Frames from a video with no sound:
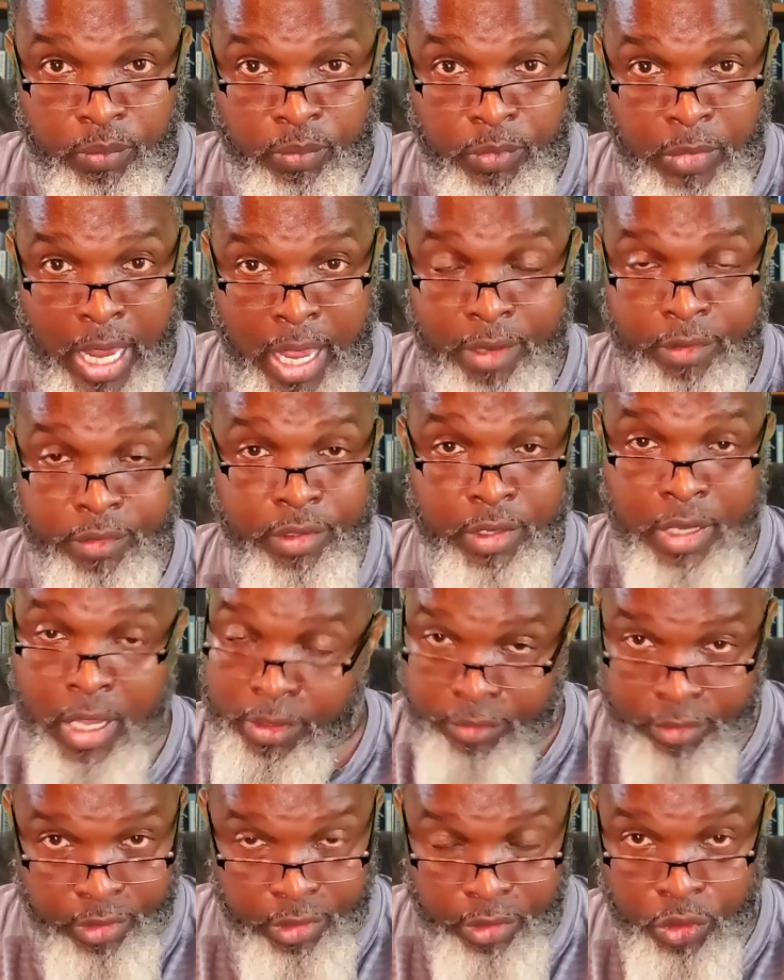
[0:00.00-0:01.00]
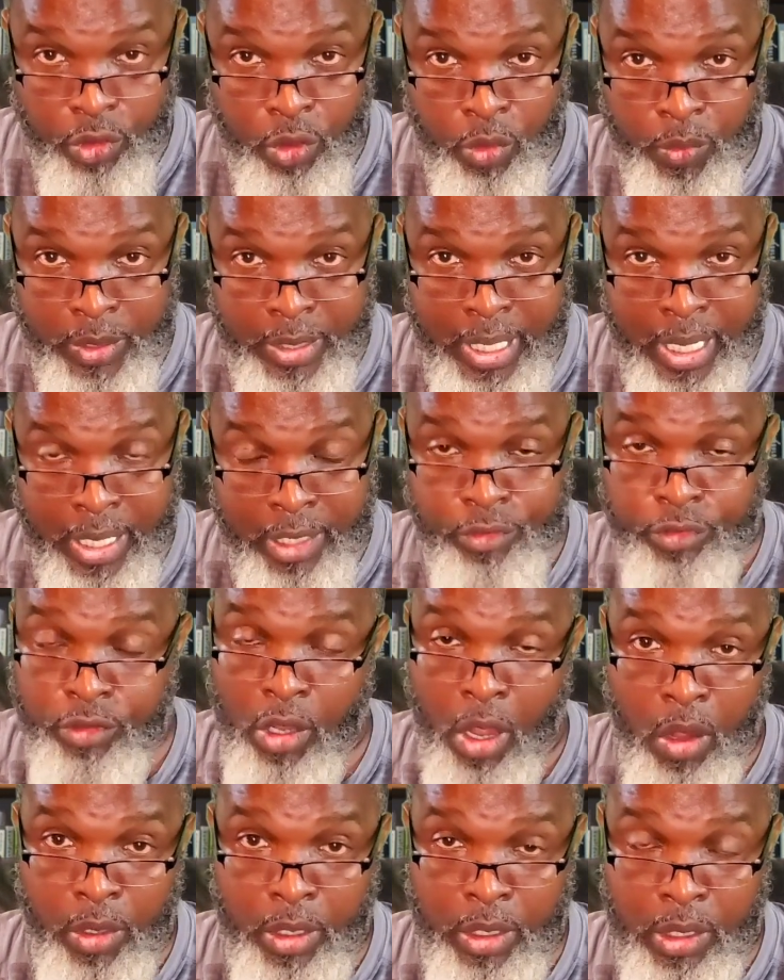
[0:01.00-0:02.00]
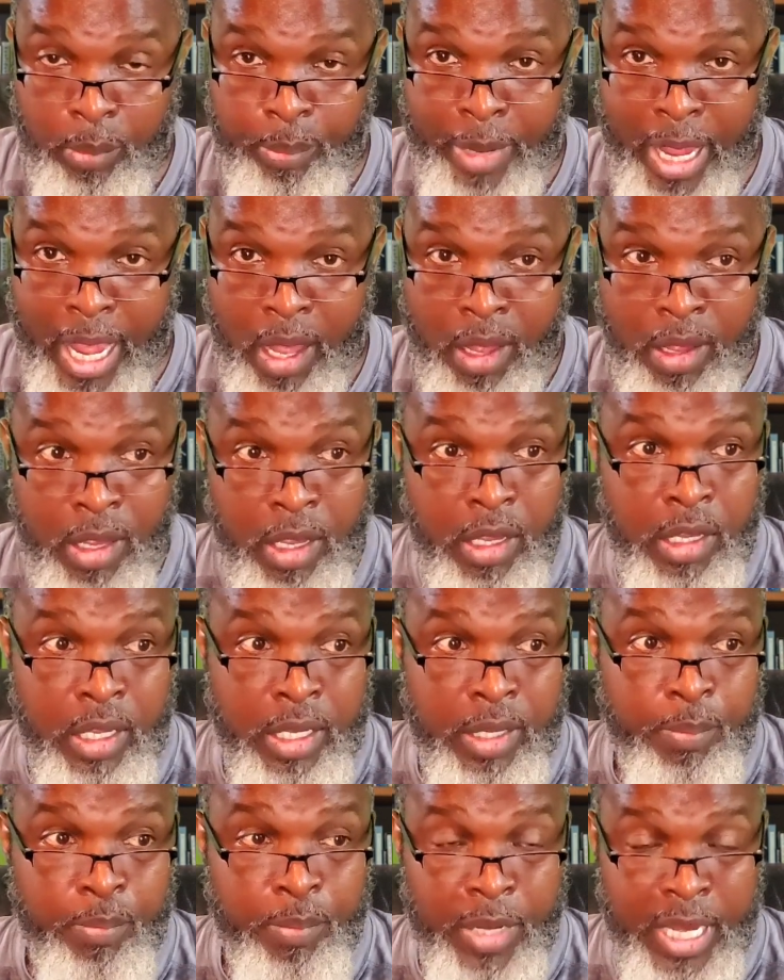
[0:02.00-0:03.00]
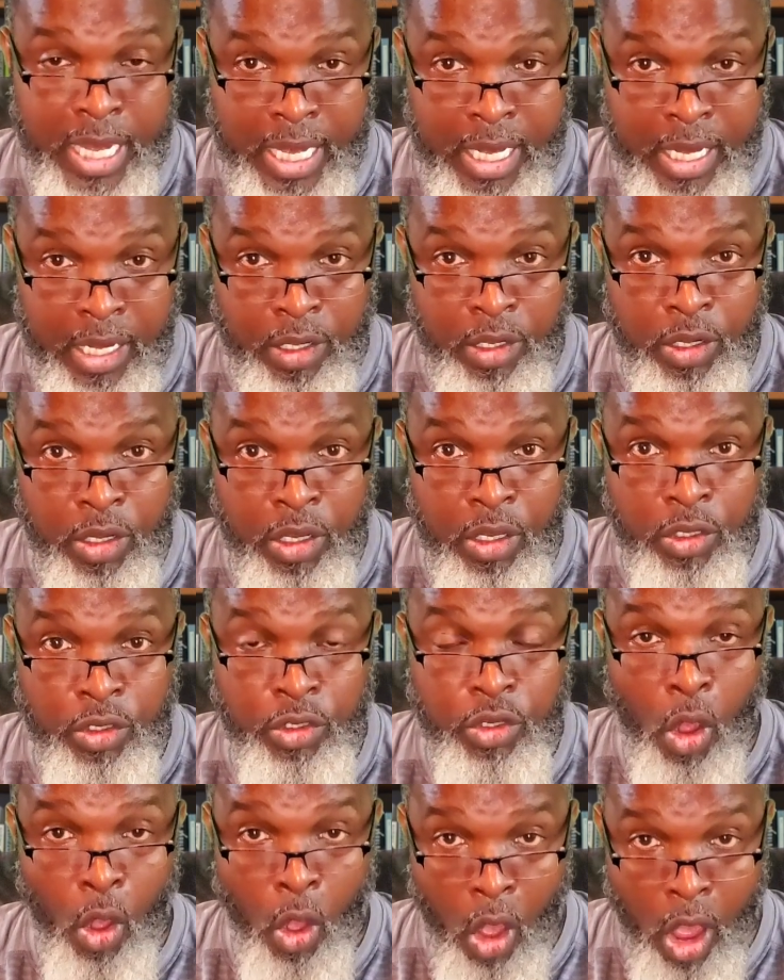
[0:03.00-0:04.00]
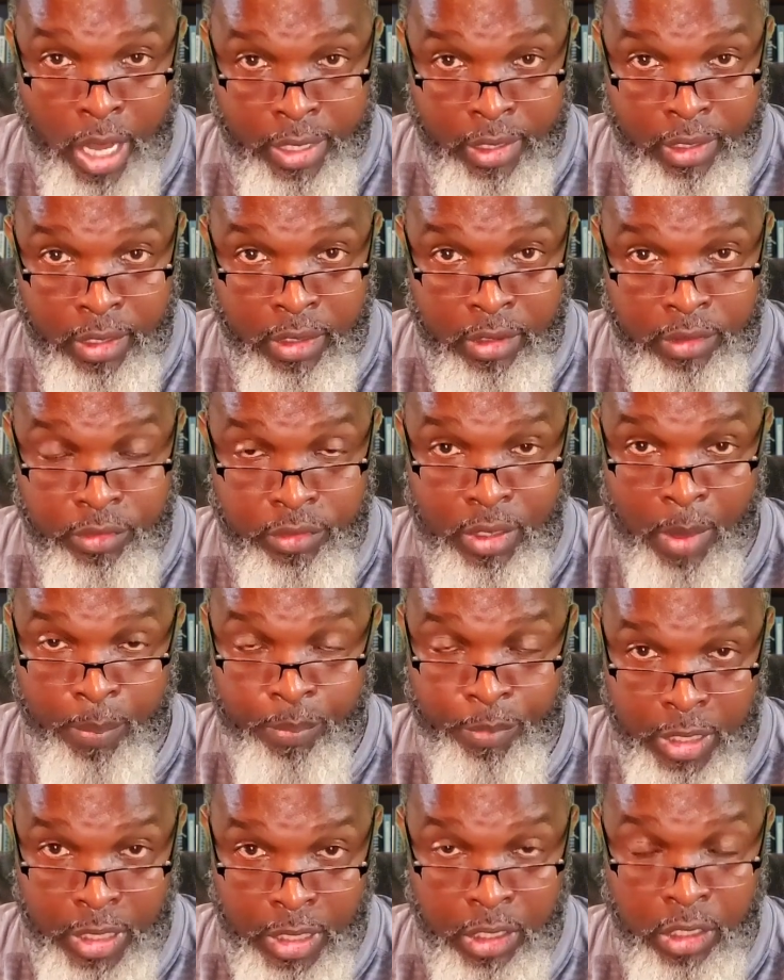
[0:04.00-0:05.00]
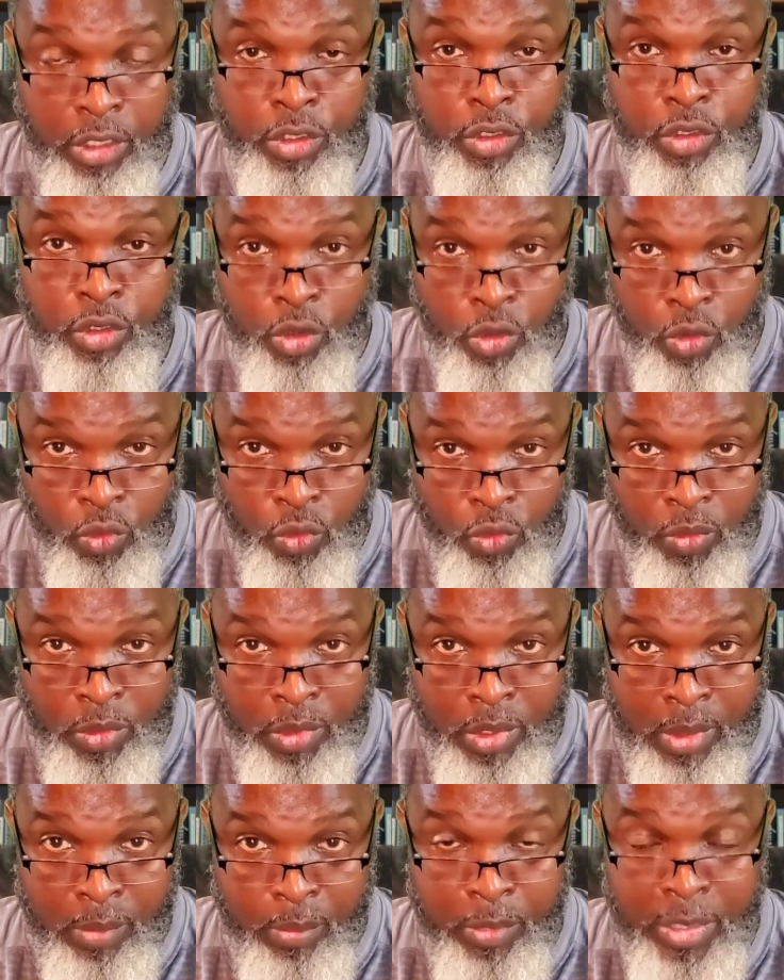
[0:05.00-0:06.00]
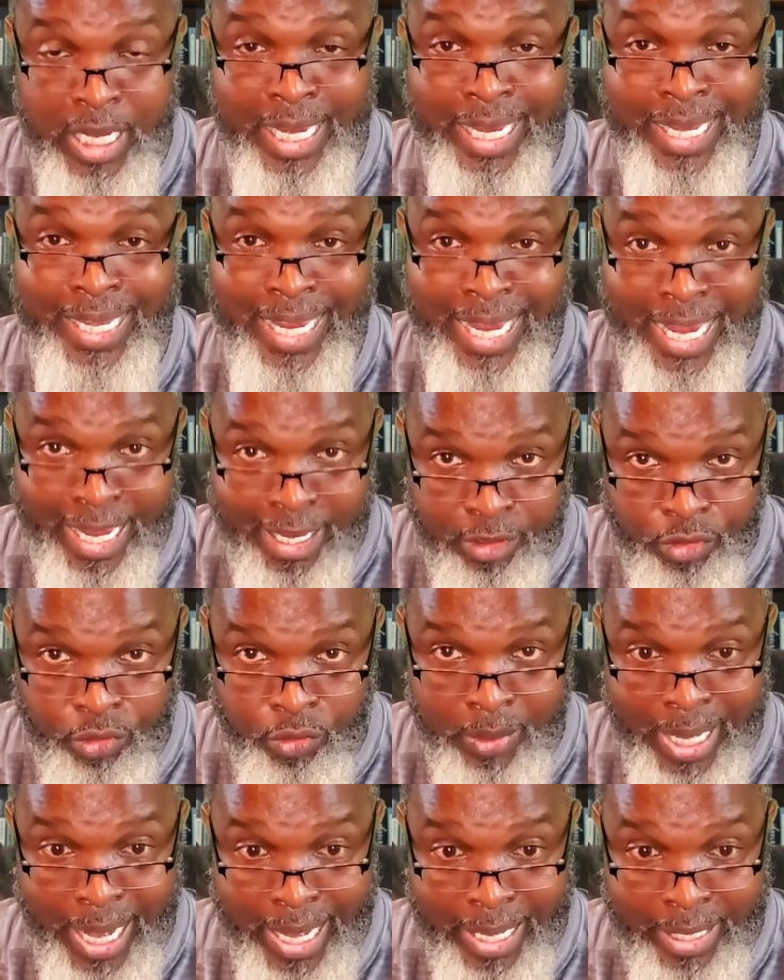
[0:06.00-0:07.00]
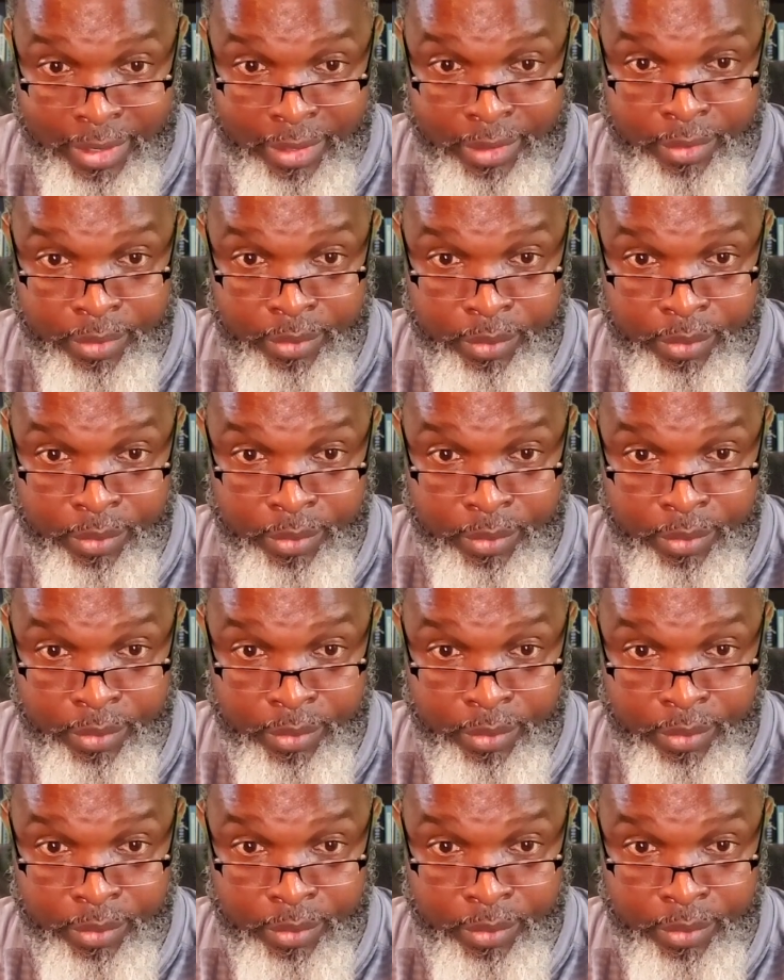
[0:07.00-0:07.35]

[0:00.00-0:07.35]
It has nothing to do with that. It's talking about being taught something new, being educated.